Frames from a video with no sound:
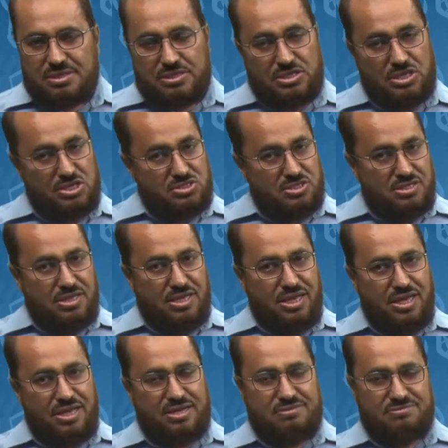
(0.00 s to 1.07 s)
Yes, I
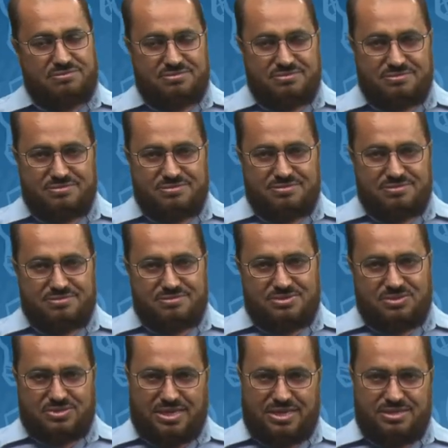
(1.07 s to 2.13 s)
have.
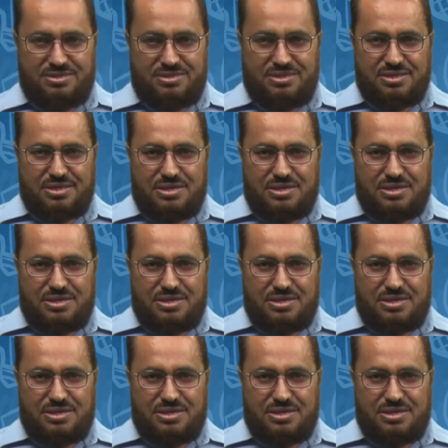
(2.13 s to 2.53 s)
Okay?